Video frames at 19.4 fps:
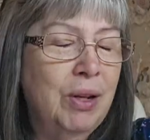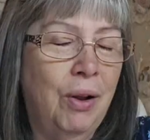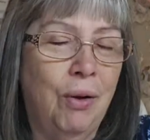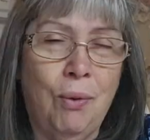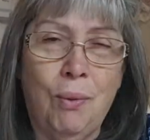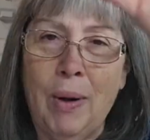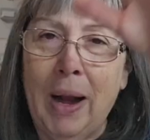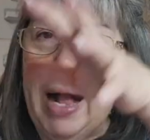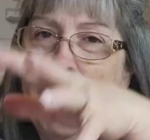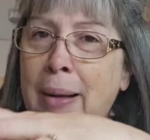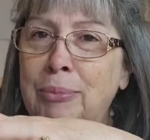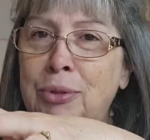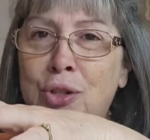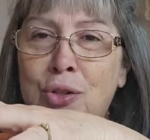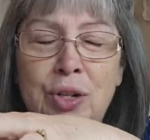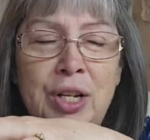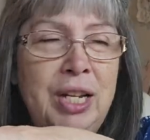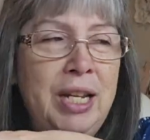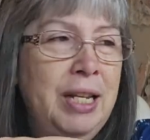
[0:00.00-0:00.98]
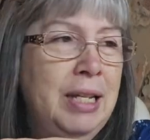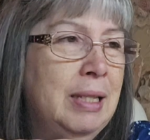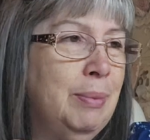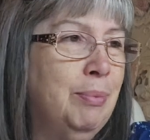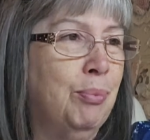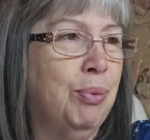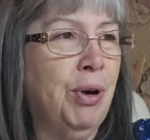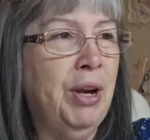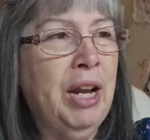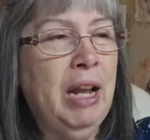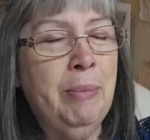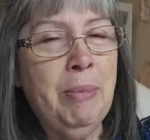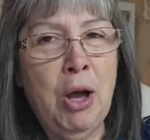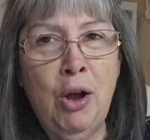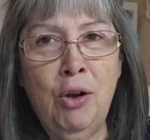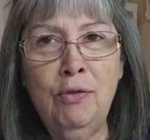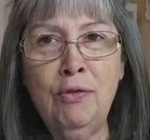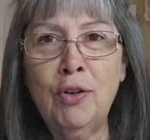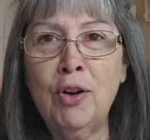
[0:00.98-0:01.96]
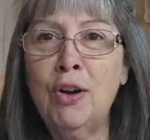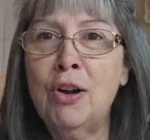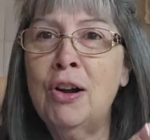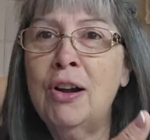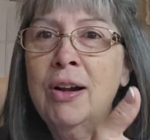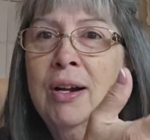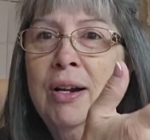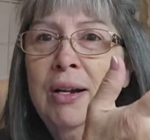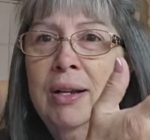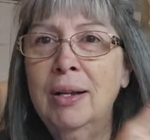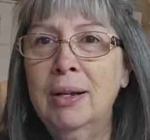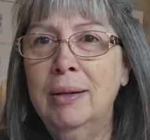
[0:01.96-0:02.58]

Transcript: grab trees, bring them over,